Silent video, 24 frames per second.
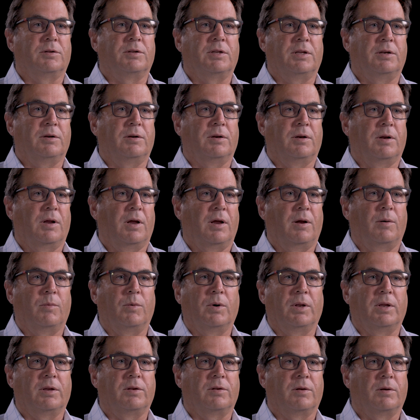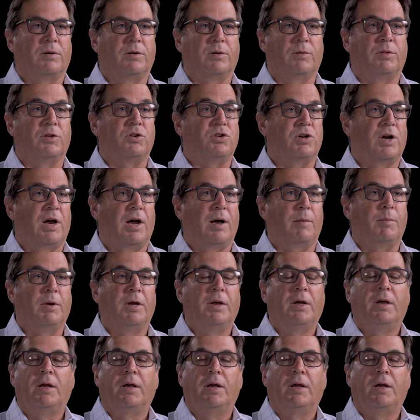didn't really do the job.